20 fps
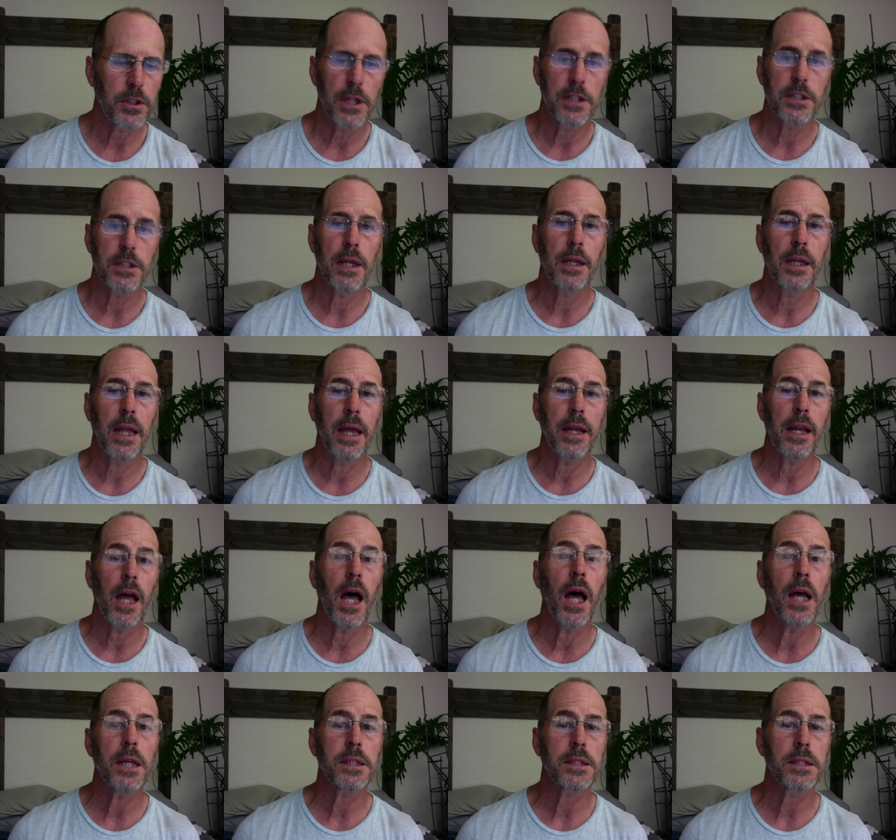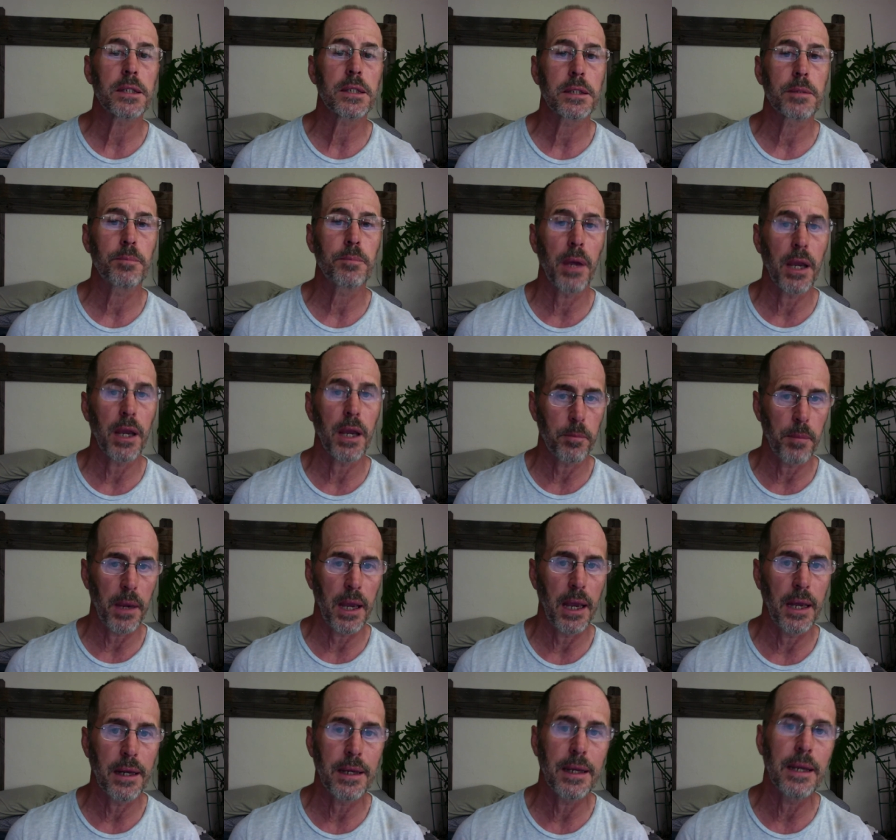He said, Let us make
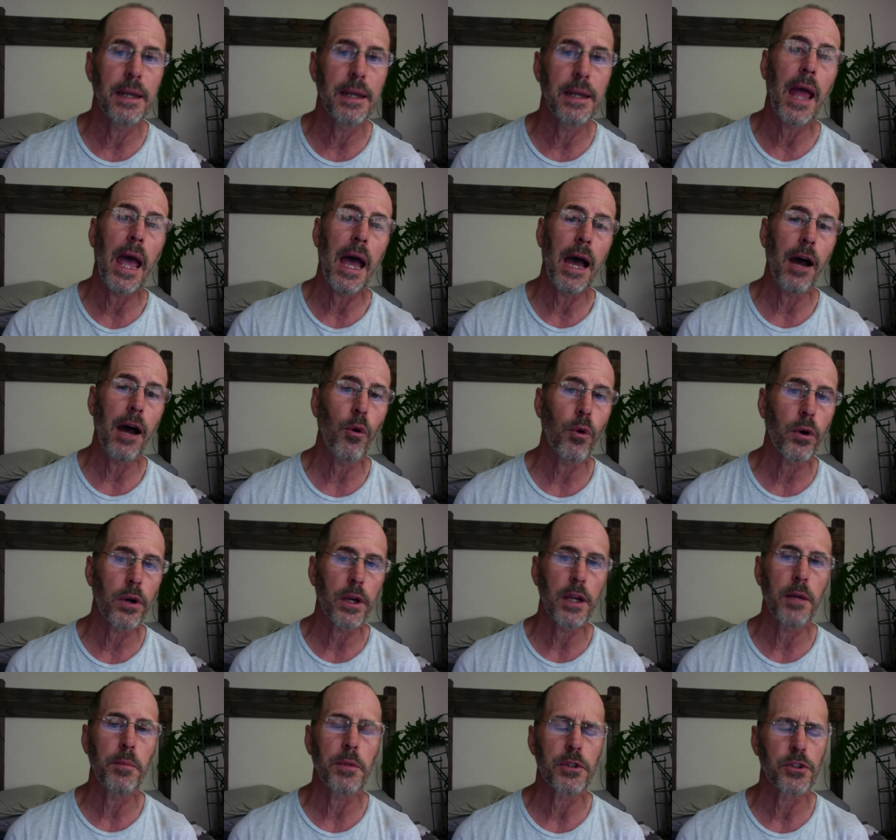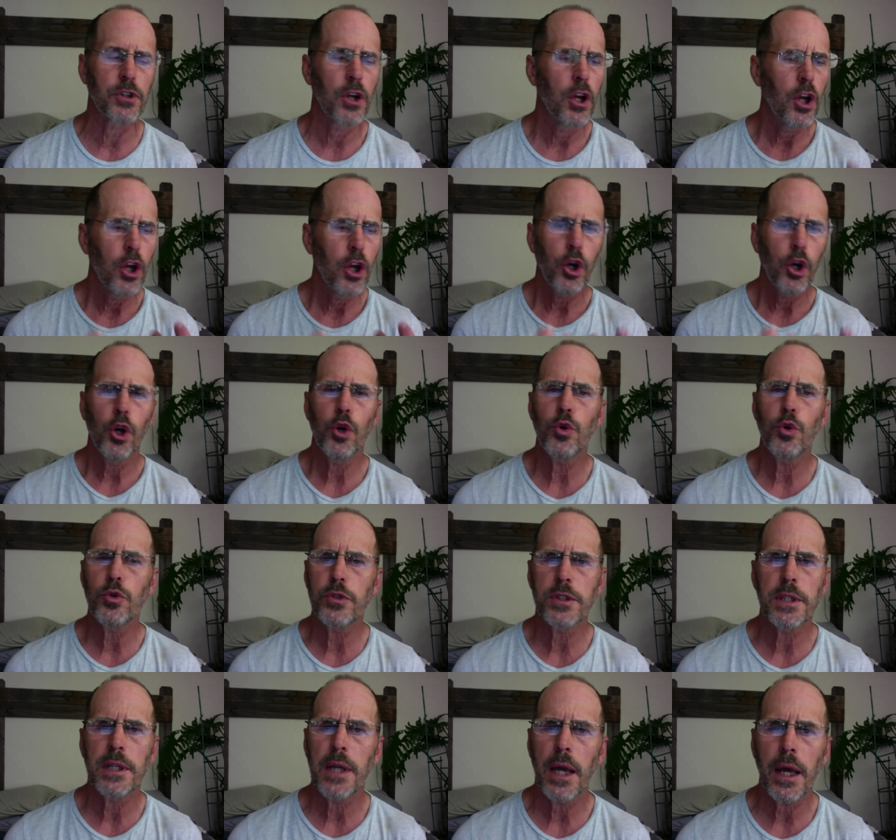man in our image. Who's
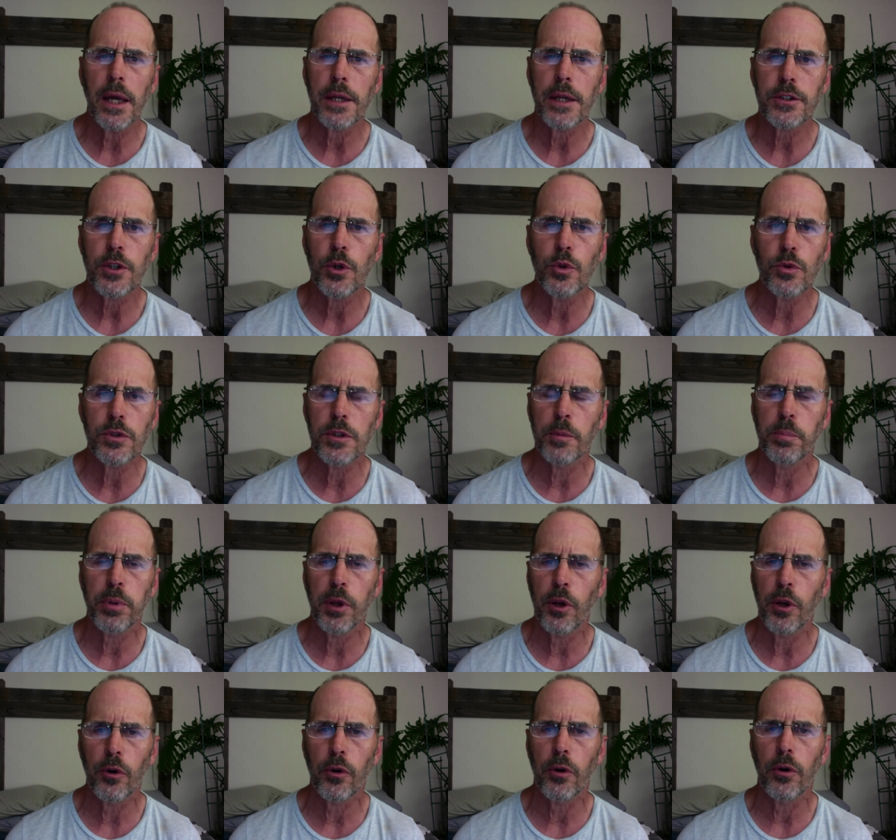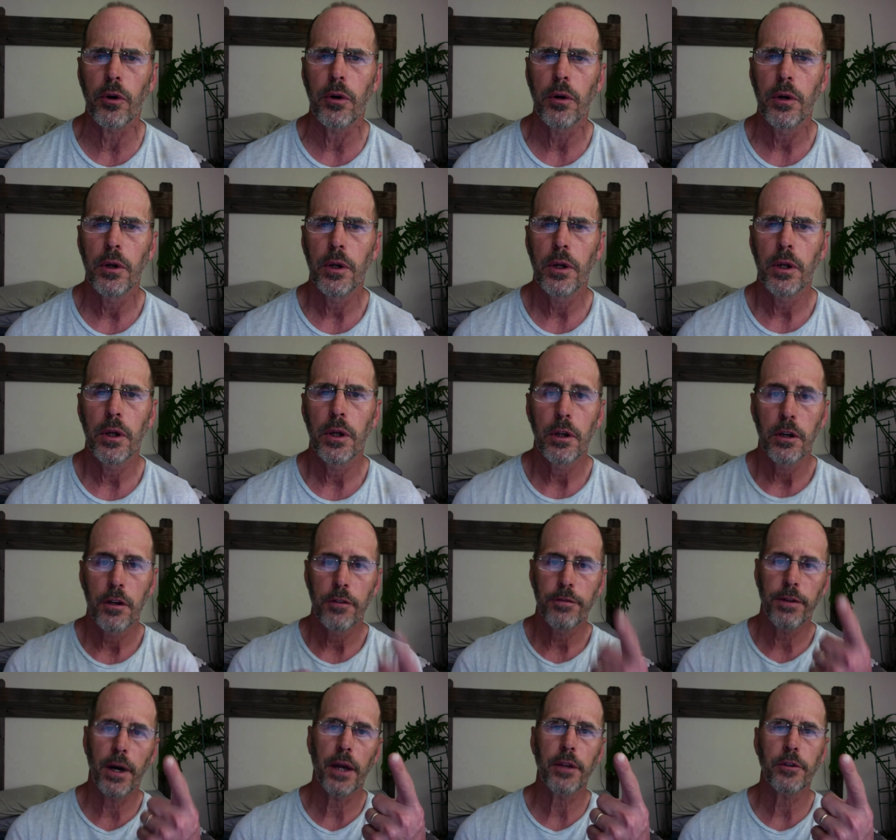the us? Who's the plural?
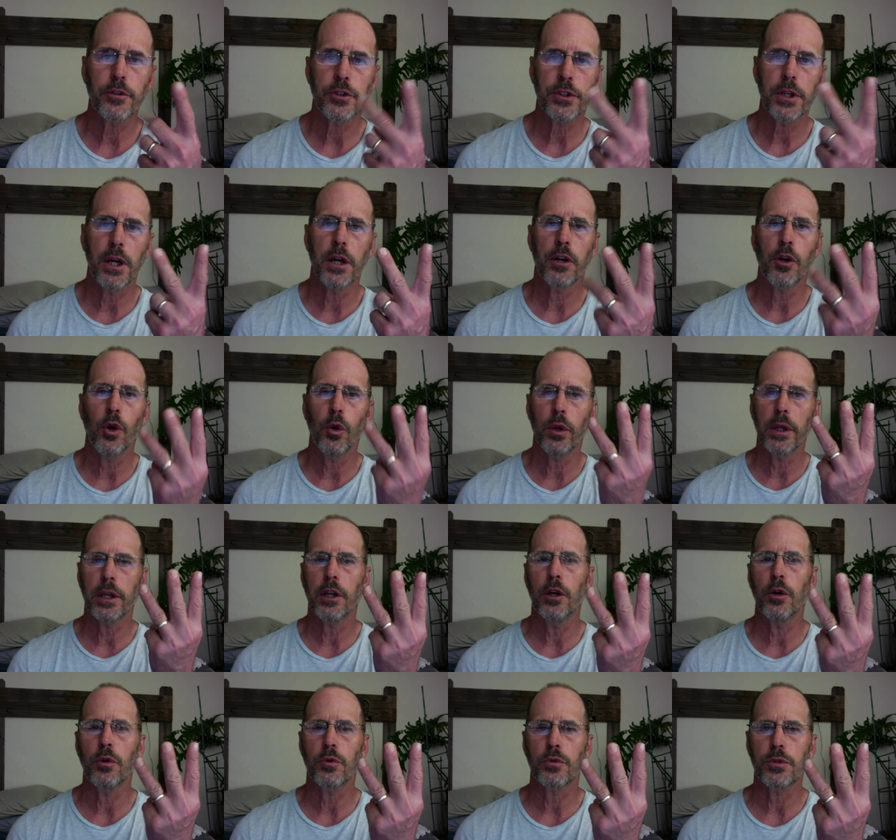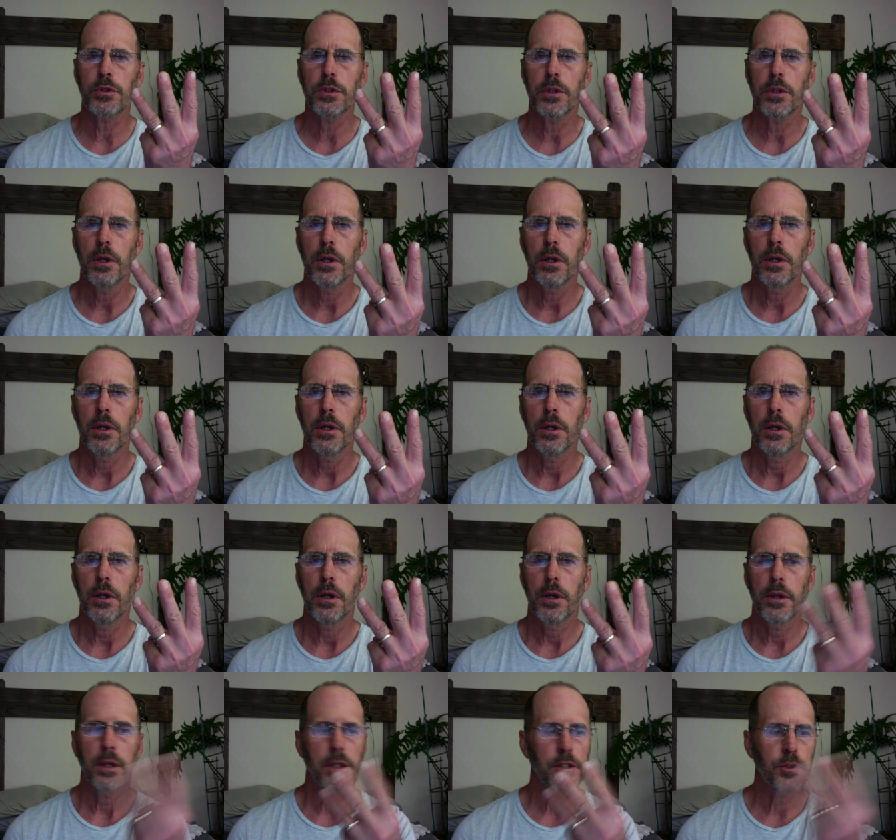Father, Son, Holy Ghost.
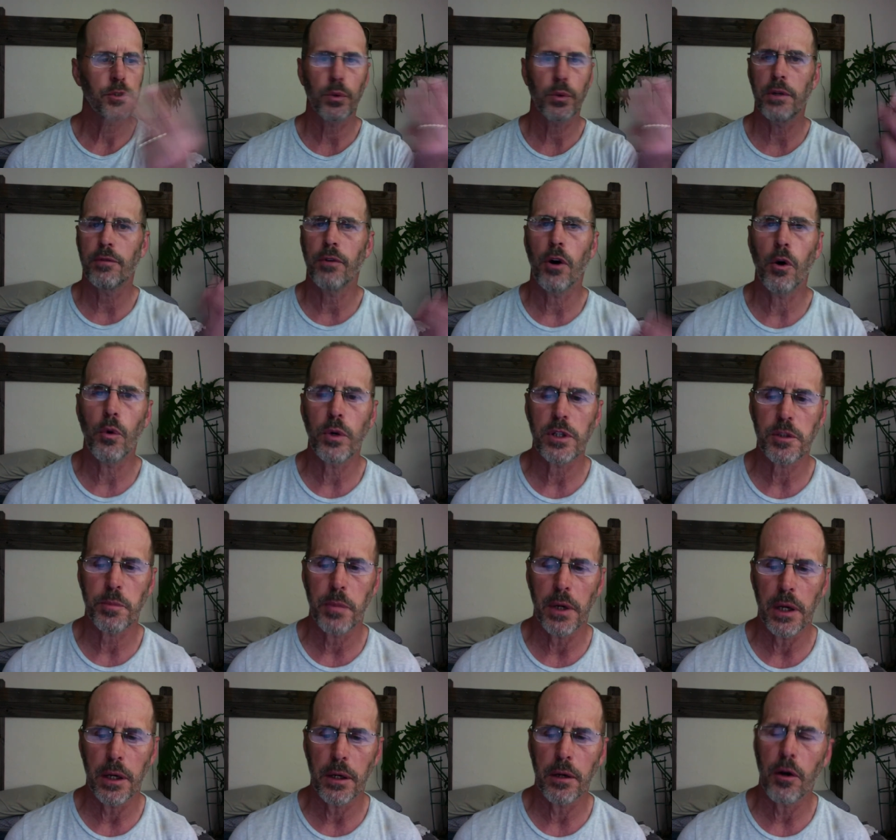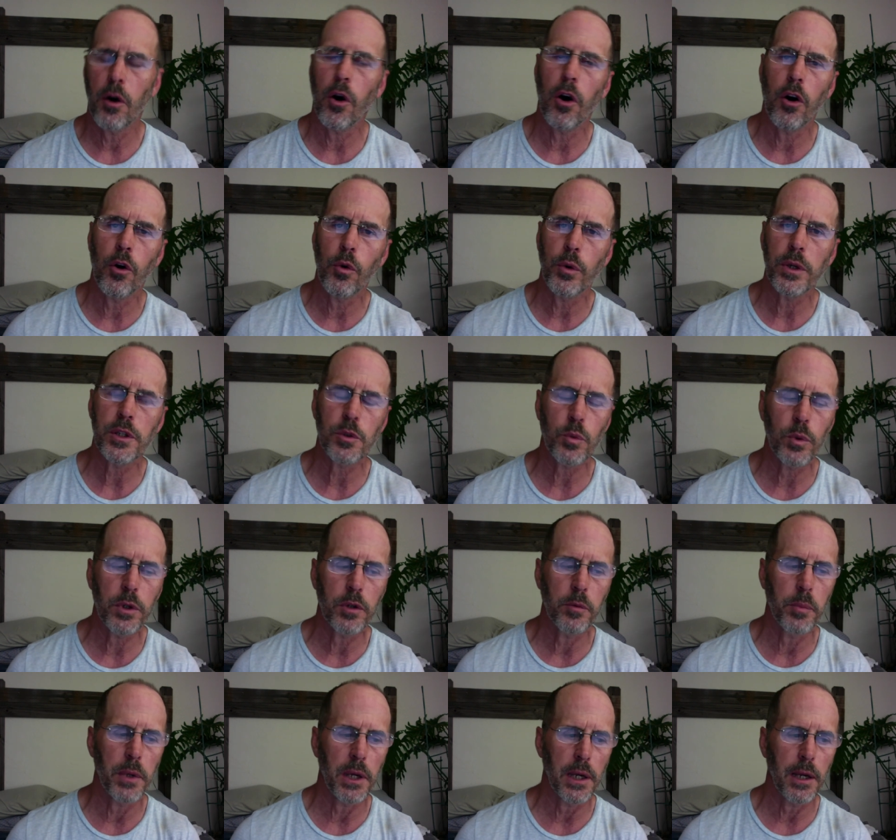These three have always been, always will
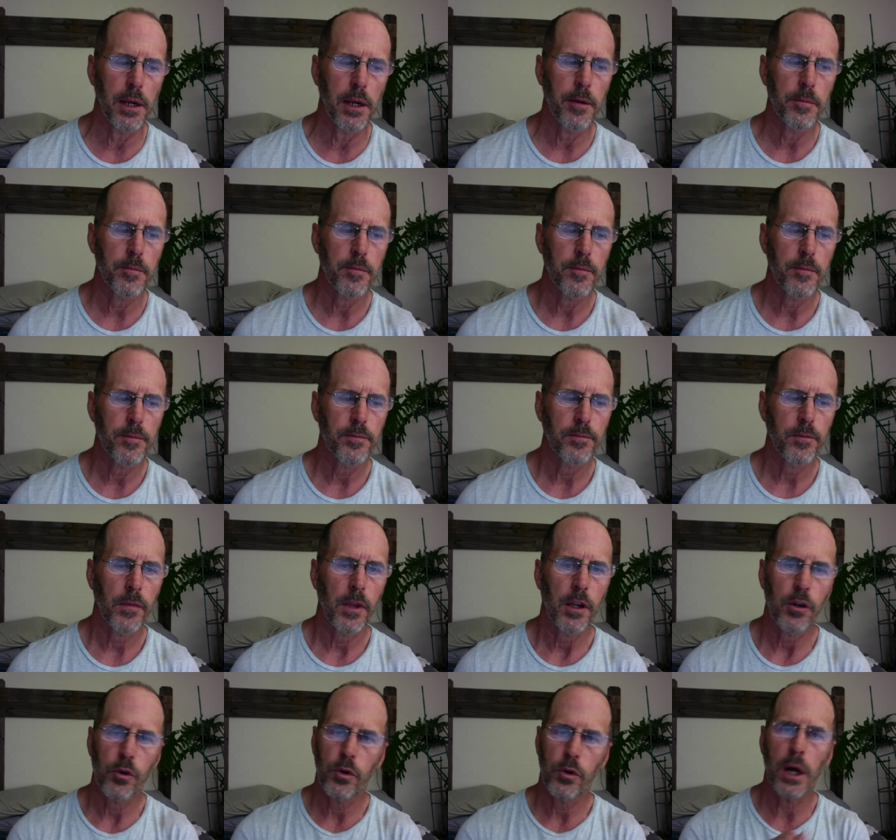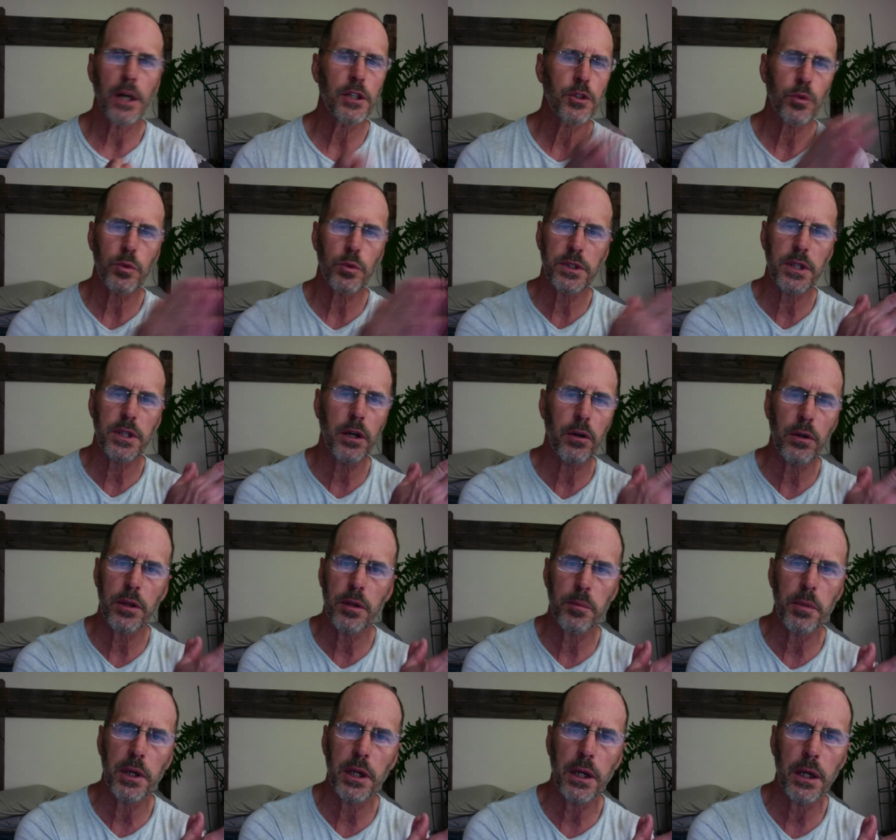be. Christ was there in the
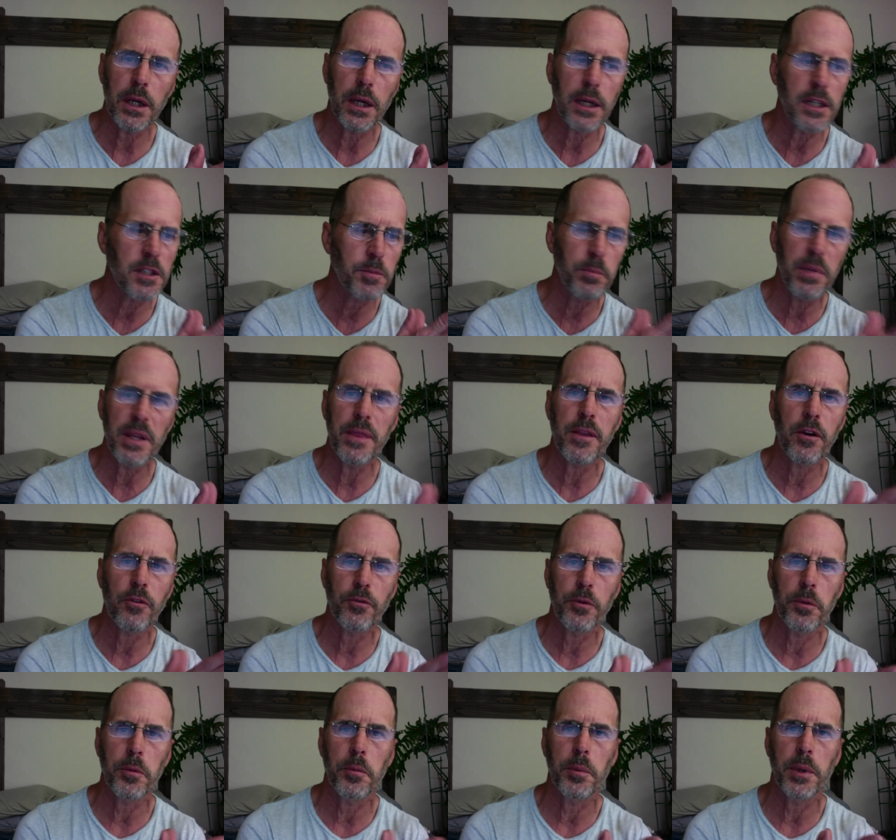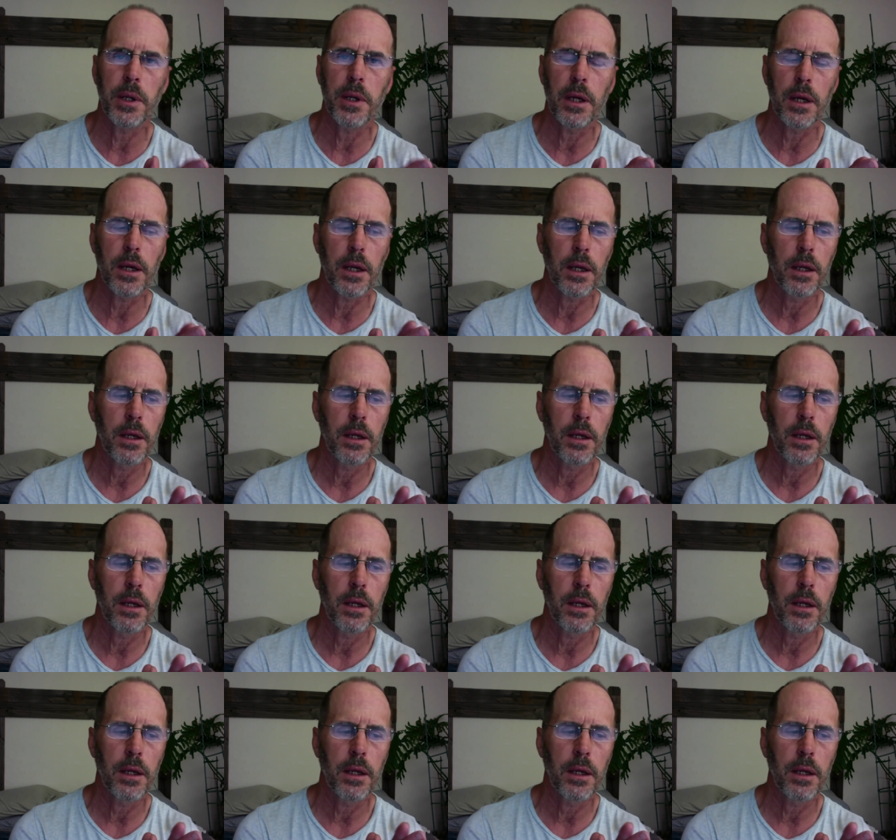beginning. He's been there from the beginning.